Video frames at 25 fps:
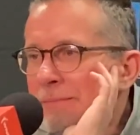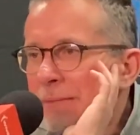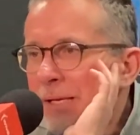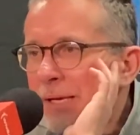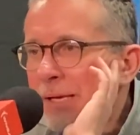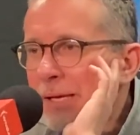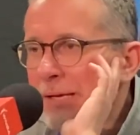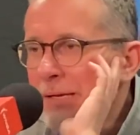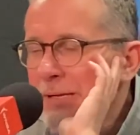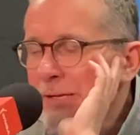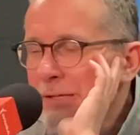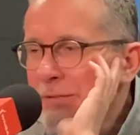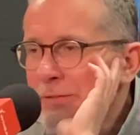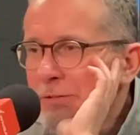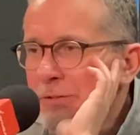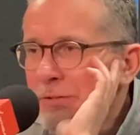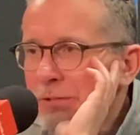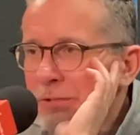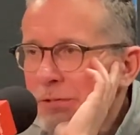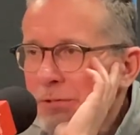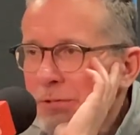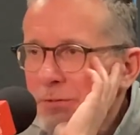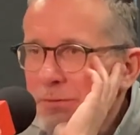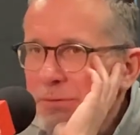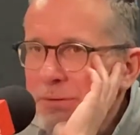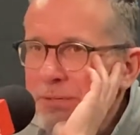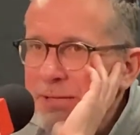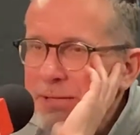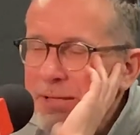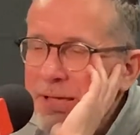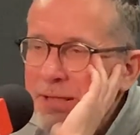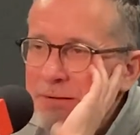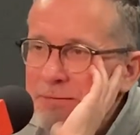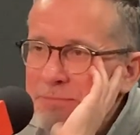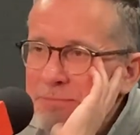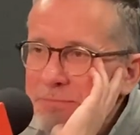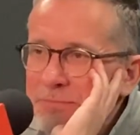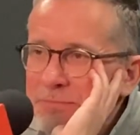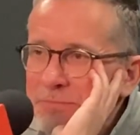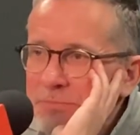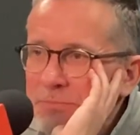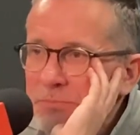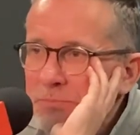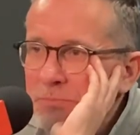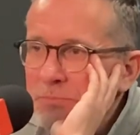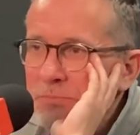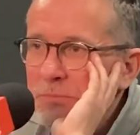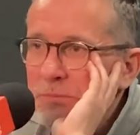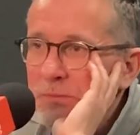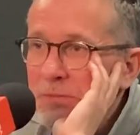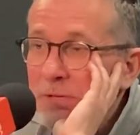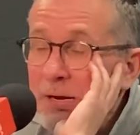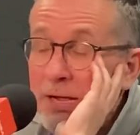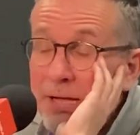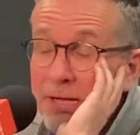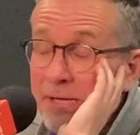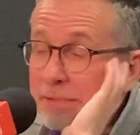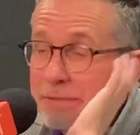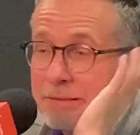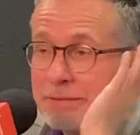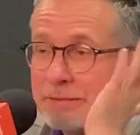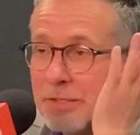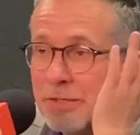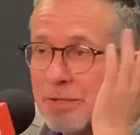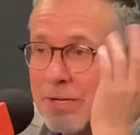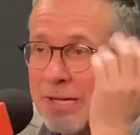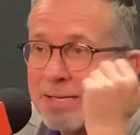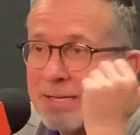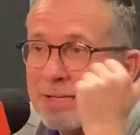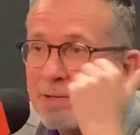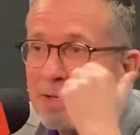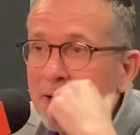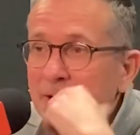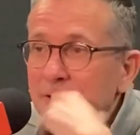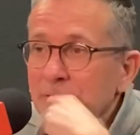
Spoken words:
And, you know, and then, I